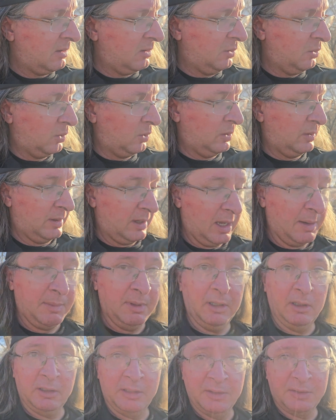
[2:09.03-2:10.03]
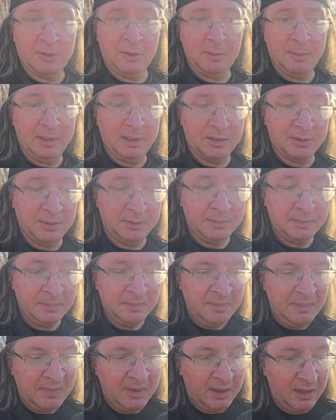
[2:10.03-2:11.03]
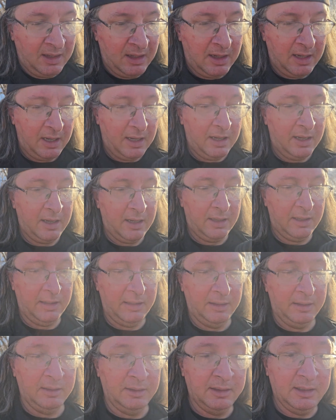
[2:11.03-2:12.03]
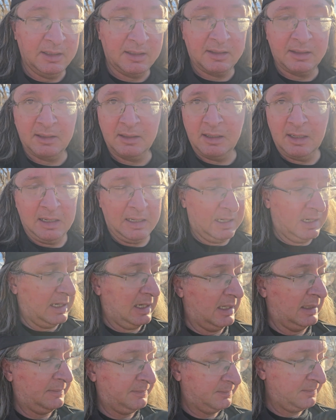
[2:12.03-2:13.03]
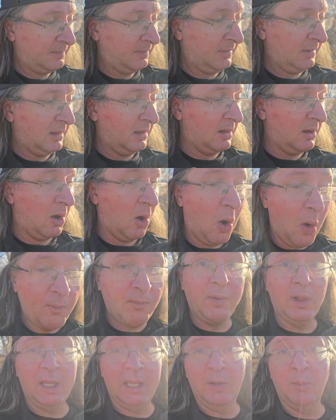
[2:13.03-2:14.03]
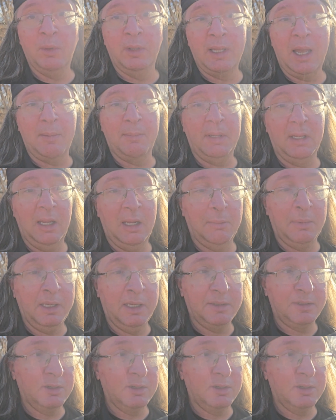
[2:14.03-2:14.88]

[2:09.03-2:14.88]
Ooh, I'm a little concerned about this one. This hopefully will not be a bland